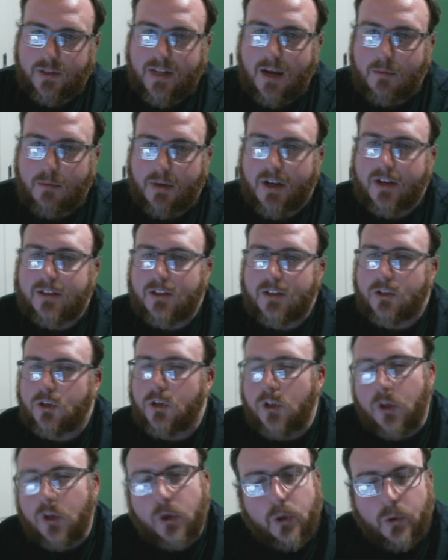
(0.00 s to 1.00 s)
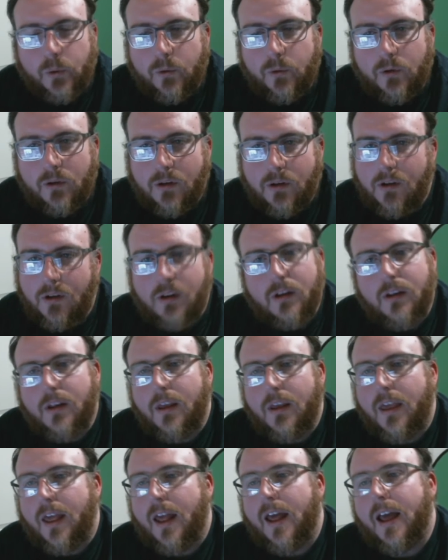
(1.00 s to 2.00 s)
Now, because it's new
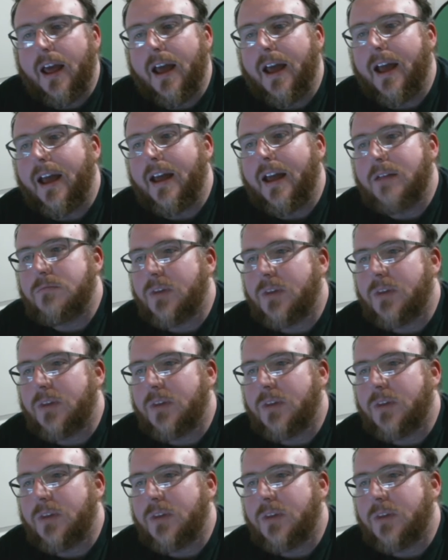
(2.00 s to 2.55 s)
and